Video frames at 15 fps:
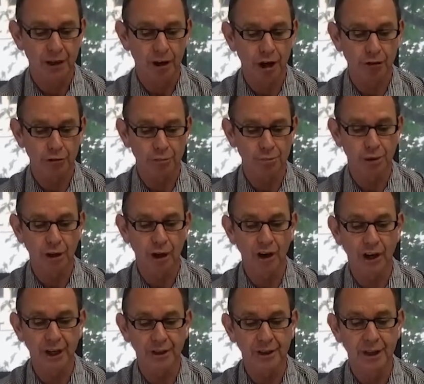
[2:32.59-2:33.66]
I
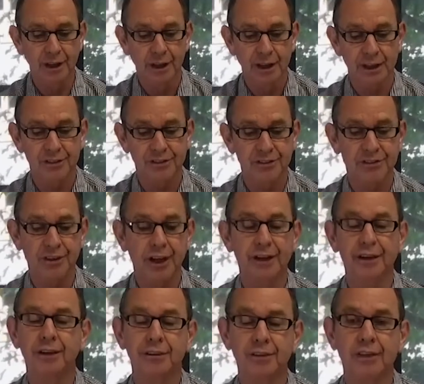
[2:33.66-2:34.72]
replied and
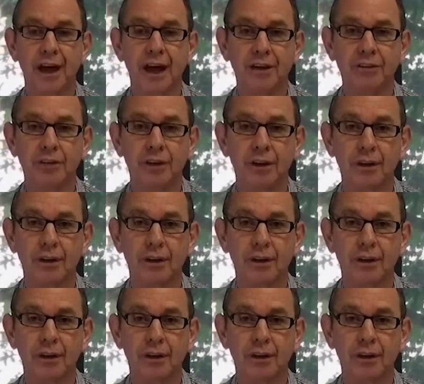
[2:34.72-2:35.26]
stated that